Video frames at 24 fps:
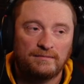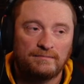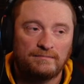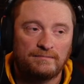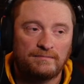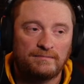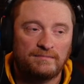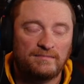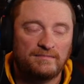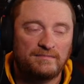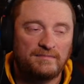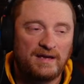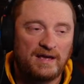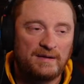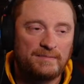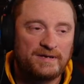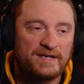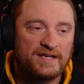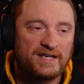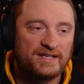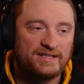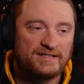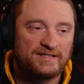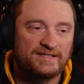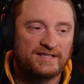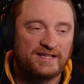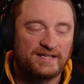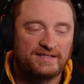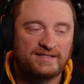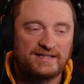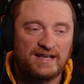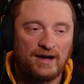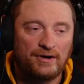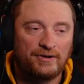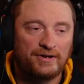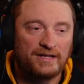Maybe he sits
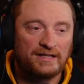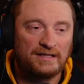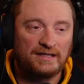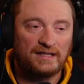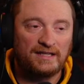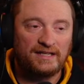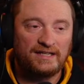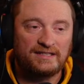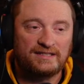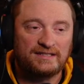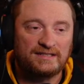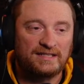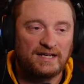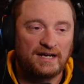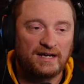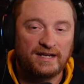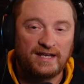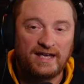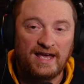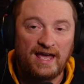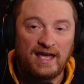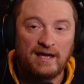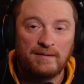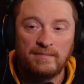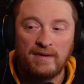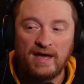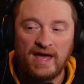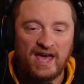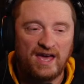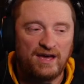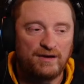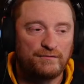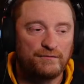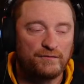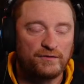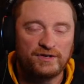out at least a game
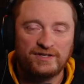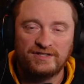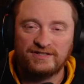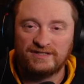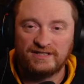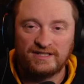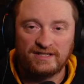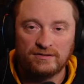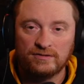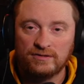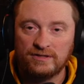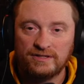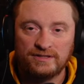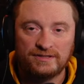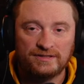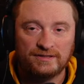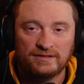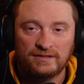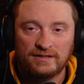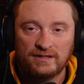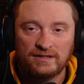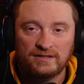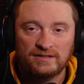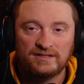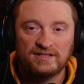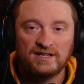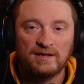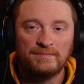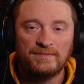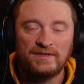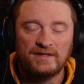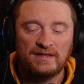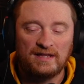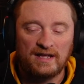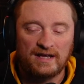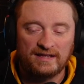every series.
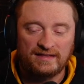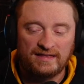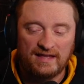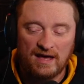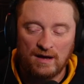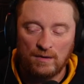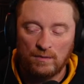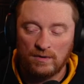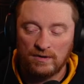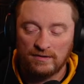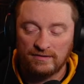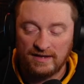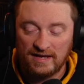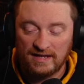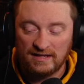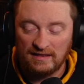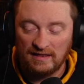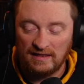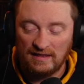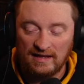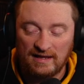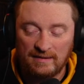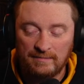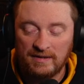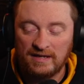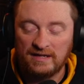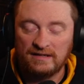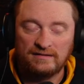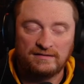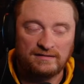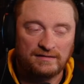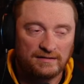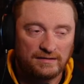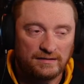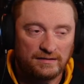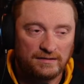Something like that where they
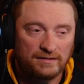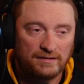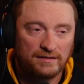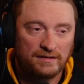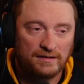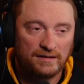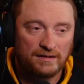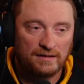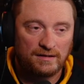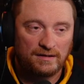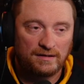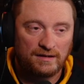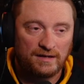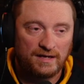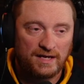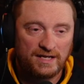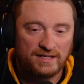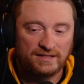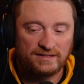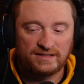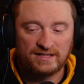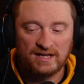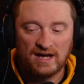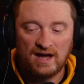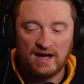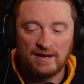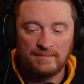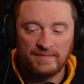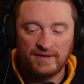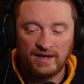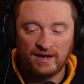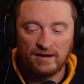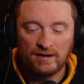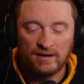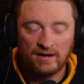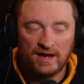limit his time
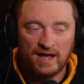there.